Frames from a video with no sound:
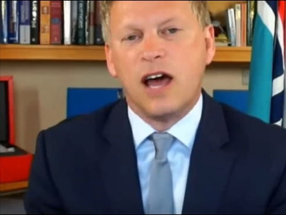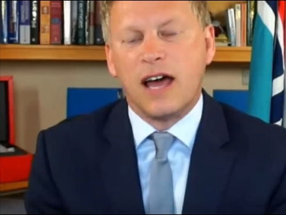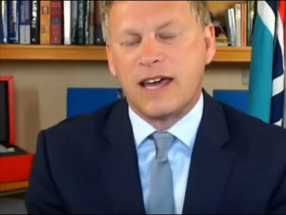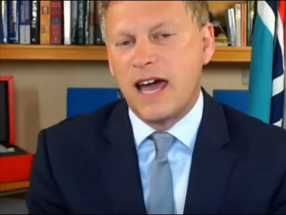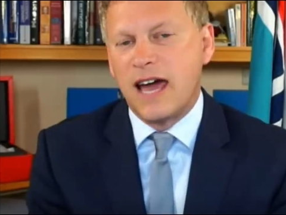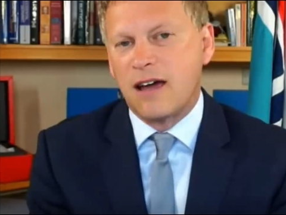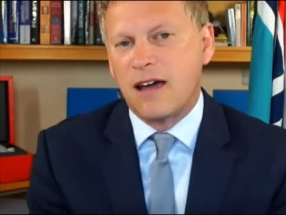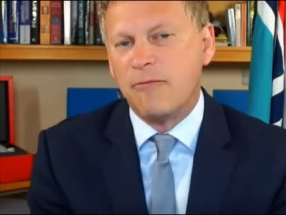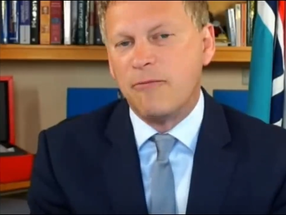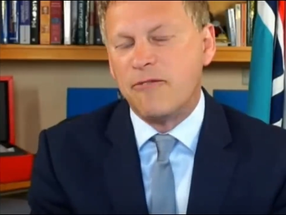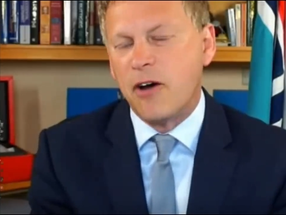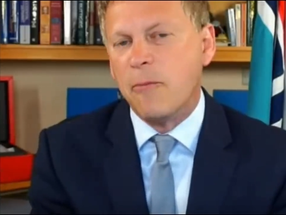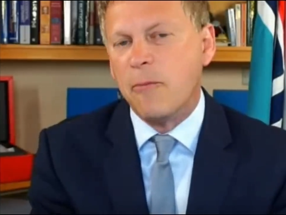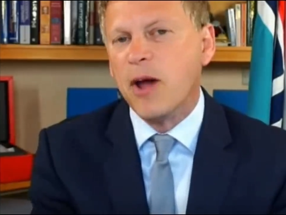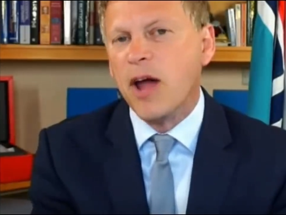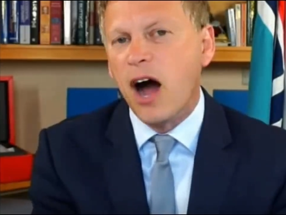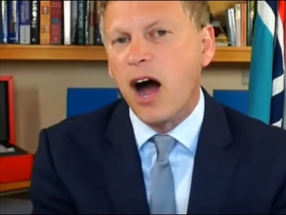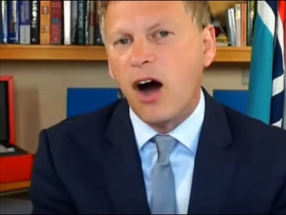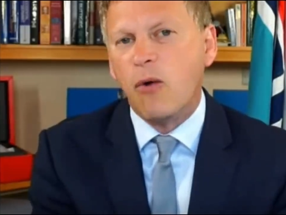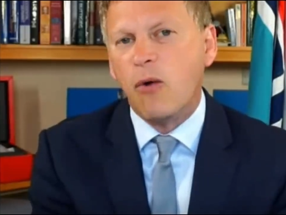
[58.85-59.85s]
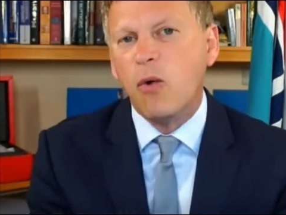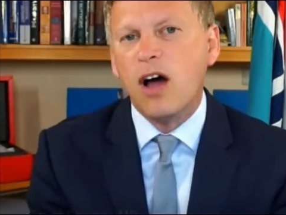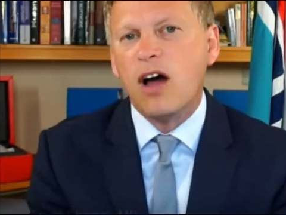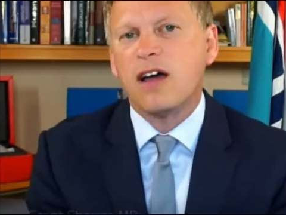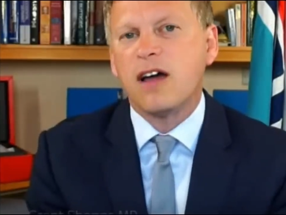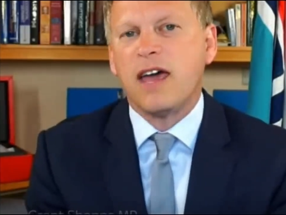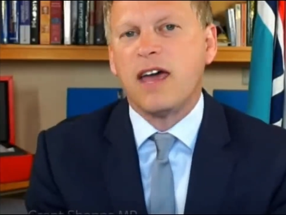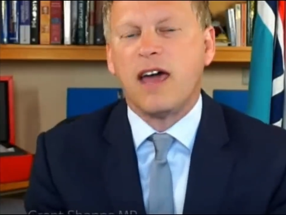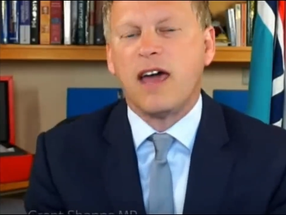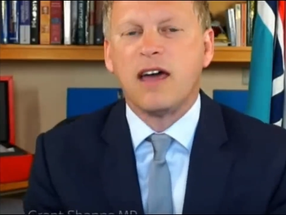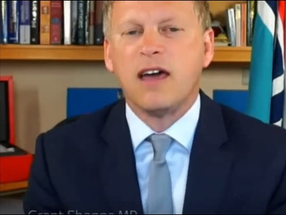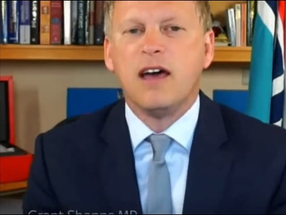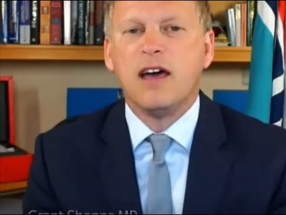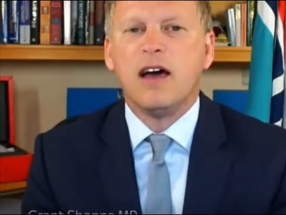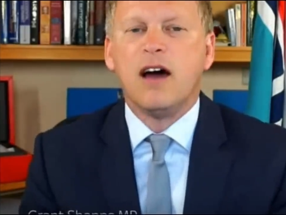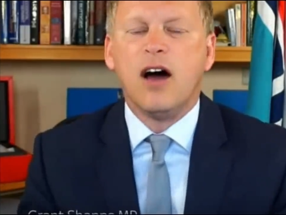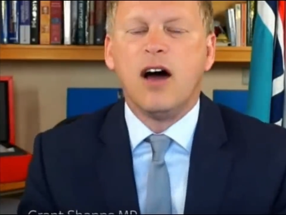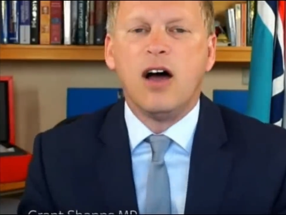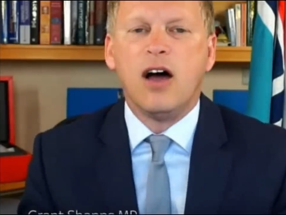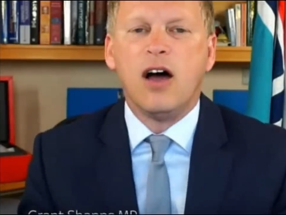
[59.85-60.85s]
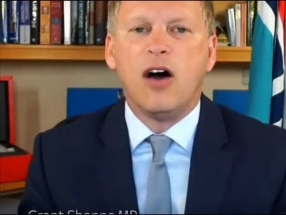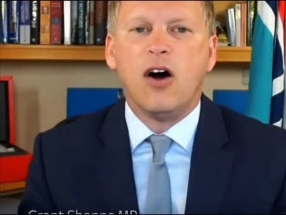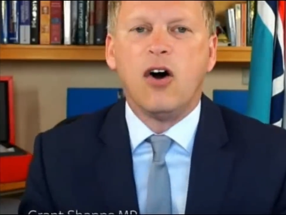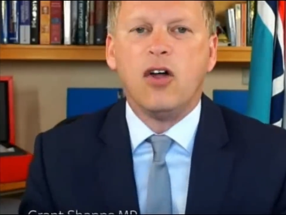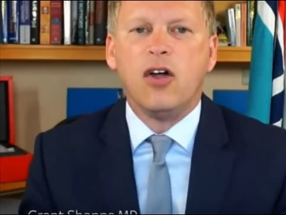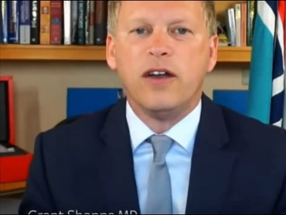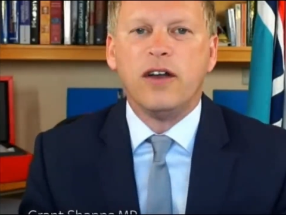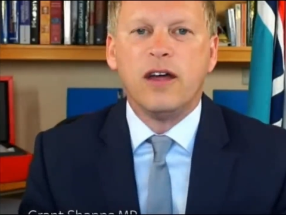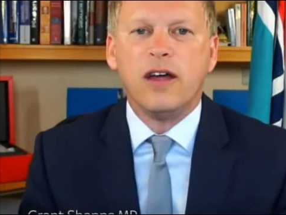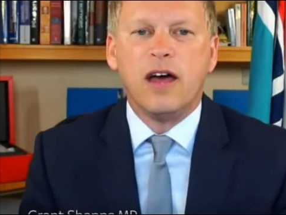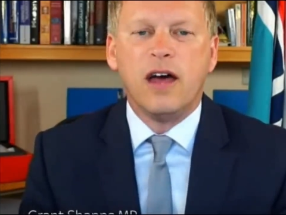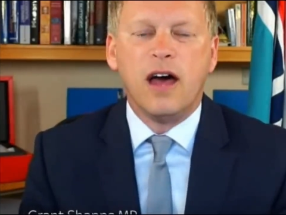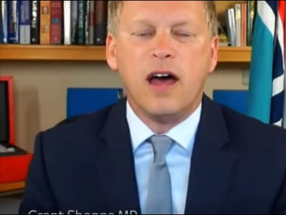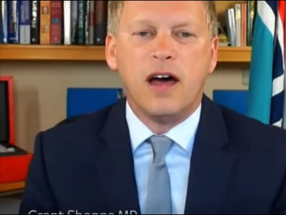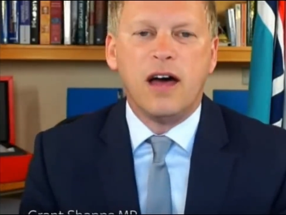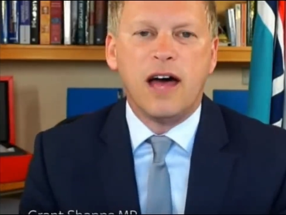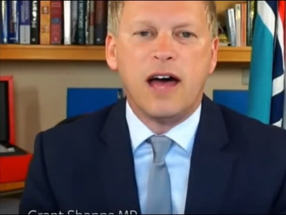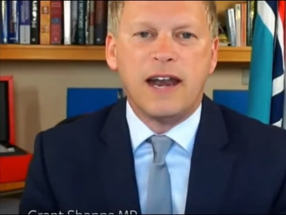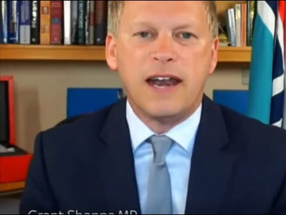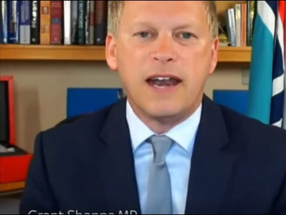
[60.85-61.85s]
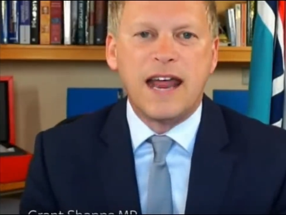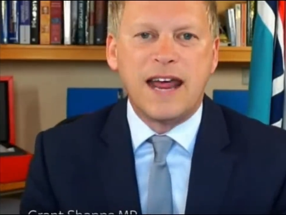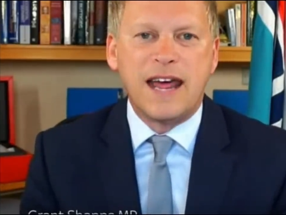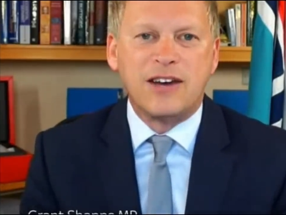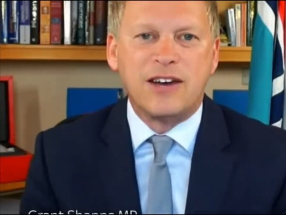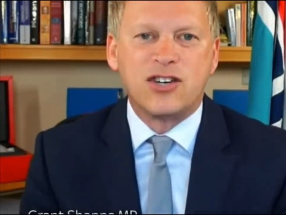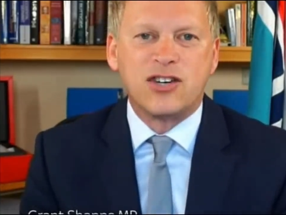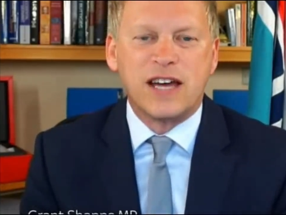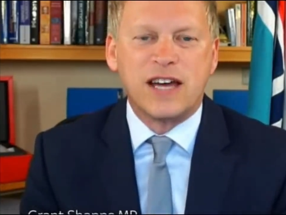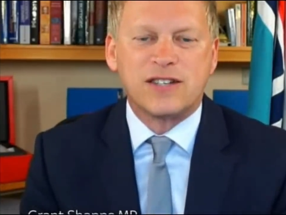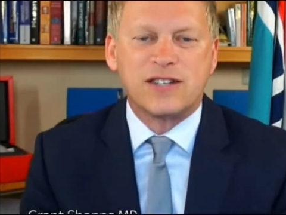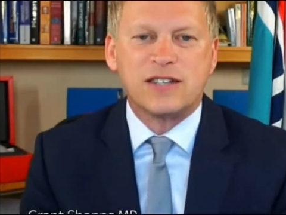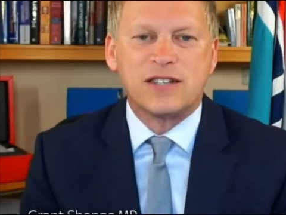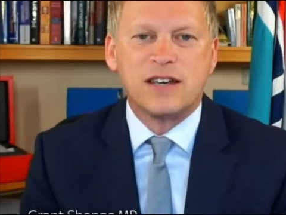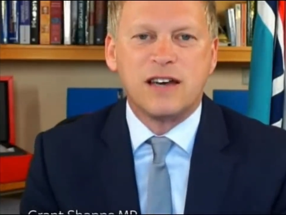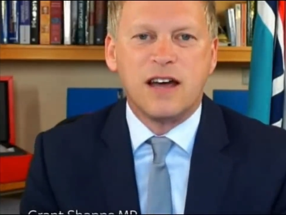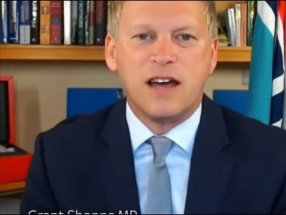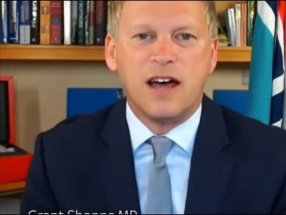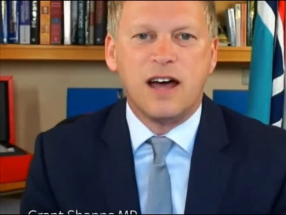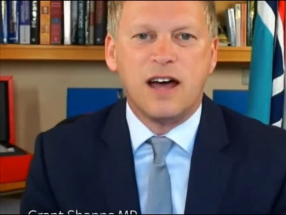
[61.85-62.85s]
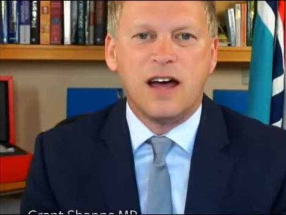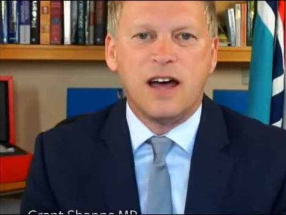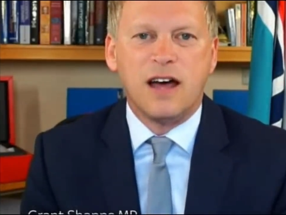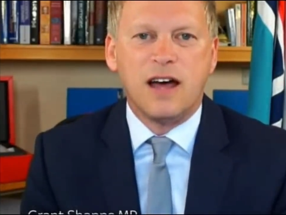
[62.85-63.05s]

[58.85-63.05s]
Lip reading: I can confirm we are working on an NHS